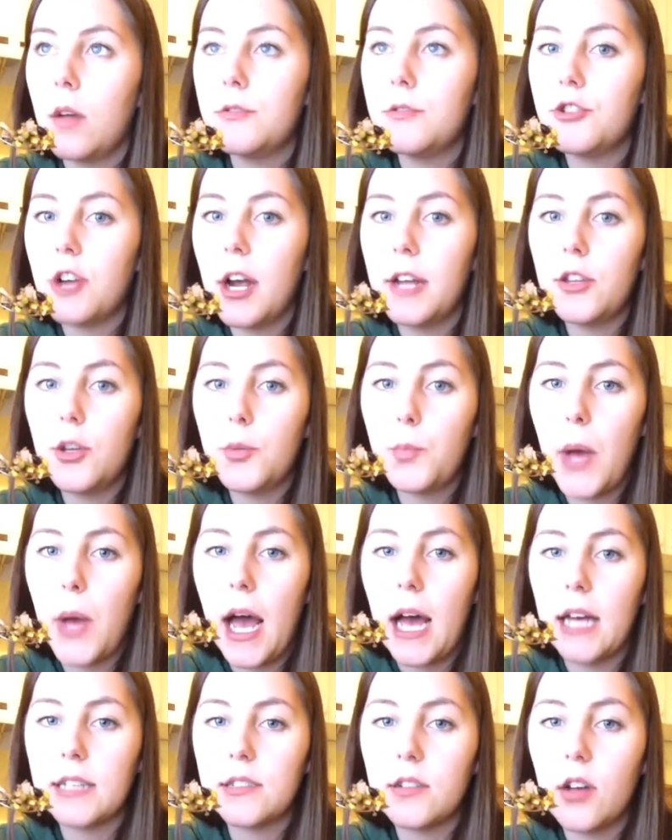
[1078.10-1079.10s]
try and look
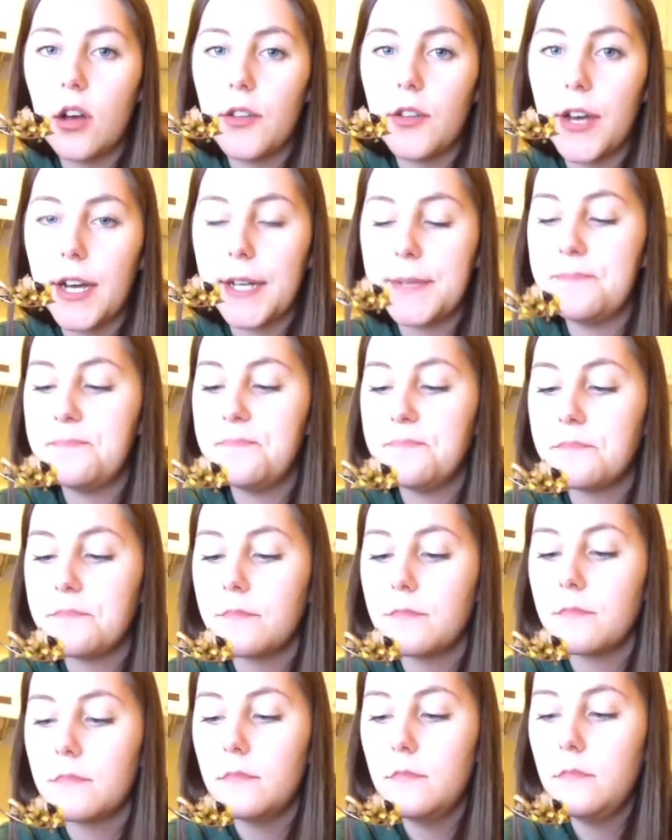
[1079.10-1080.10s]
past all the
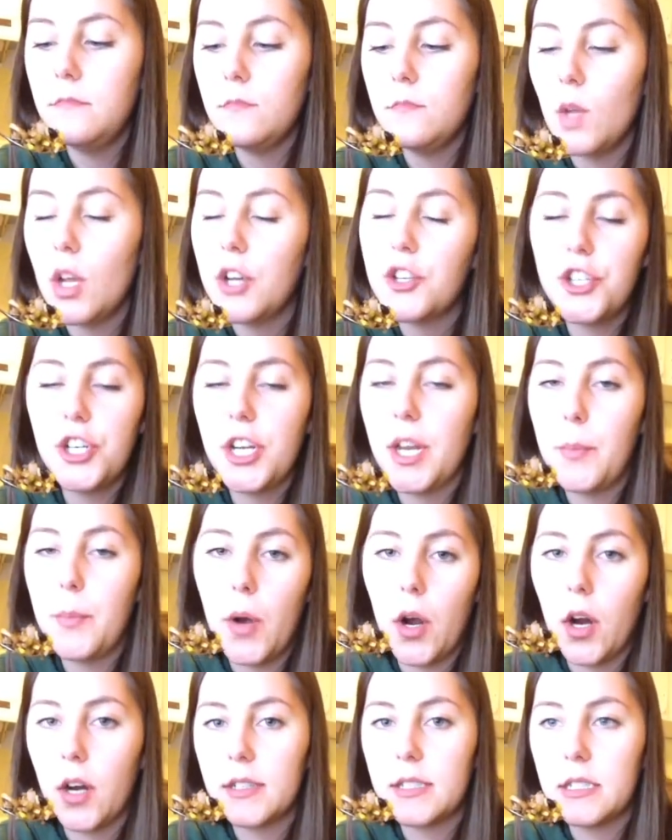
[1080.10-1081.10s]
shitty
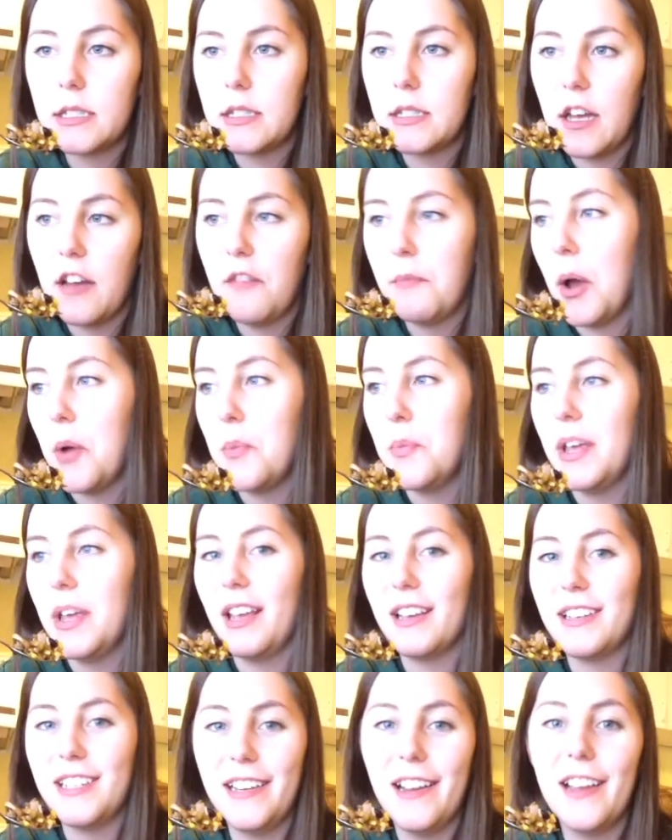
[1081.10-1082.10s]
parts about being
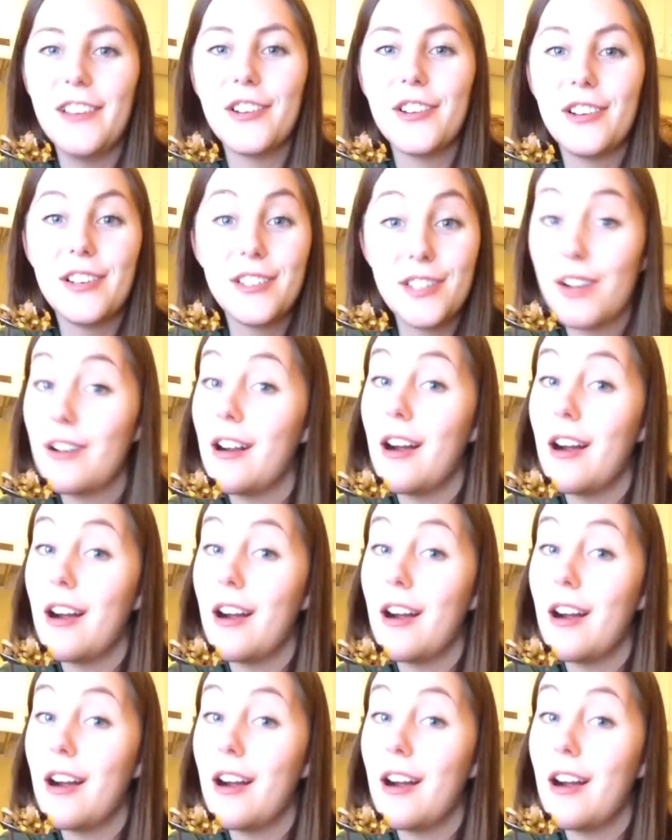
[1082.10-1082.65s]
a teenager, because there